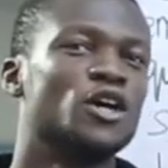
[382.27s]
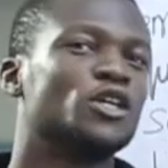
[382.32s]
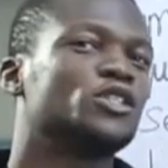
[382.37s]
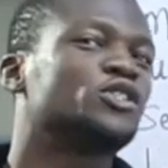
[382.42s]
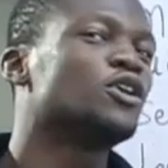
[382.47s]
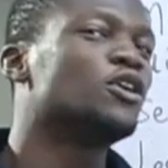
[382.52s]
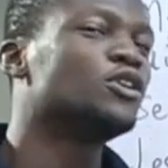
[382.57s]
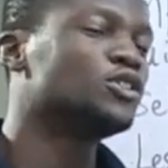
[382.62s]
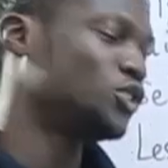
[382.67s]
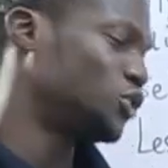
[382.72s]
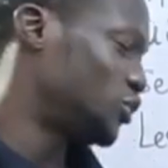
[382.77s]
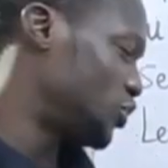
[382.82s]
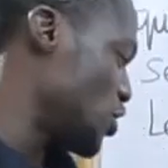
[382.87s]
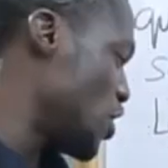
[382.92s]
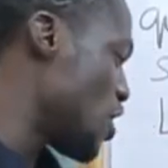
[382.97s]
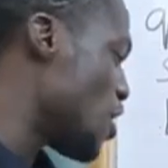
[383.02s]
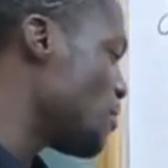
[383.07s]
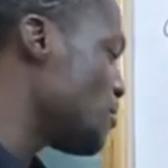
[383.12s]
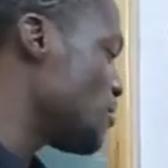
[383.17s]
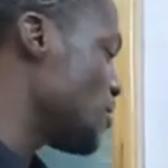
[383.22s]
So
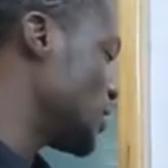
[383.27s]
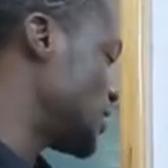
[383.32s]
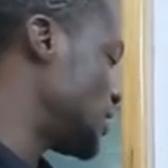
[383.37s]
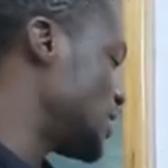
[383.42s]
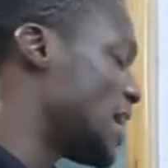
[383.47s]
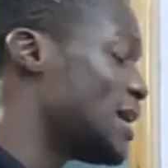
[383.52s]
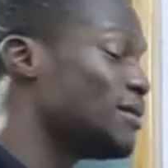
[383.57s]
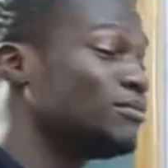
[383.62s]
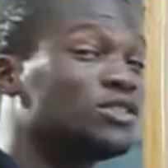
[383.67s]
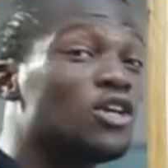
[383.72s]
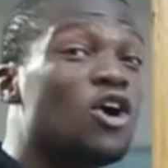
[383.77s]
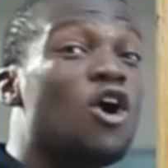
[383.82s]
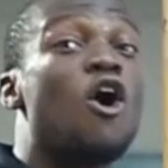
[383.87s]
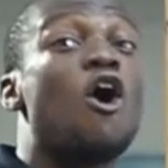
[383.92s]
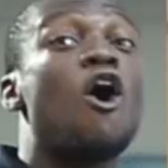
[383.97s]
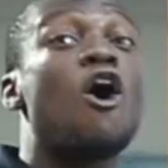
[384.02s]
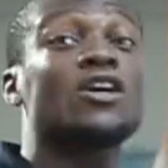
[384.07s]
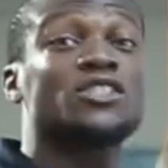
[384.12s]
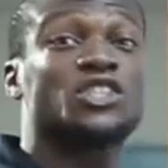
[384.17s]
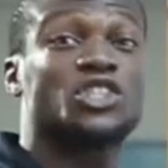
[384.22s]
se most times,
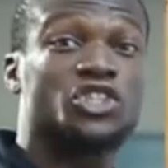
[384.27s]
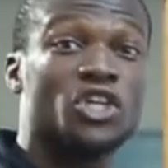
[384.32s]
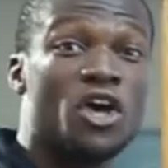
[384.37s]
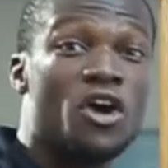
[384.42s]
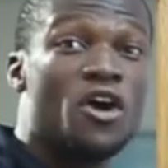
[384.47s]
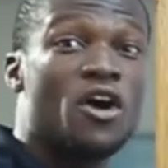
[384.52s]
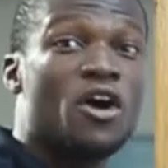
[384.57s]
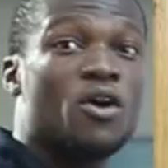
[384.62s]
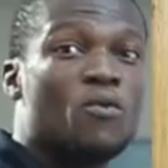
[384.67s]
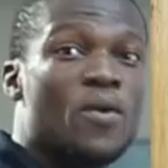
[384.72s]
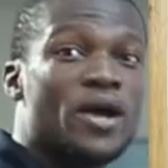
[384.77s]
or se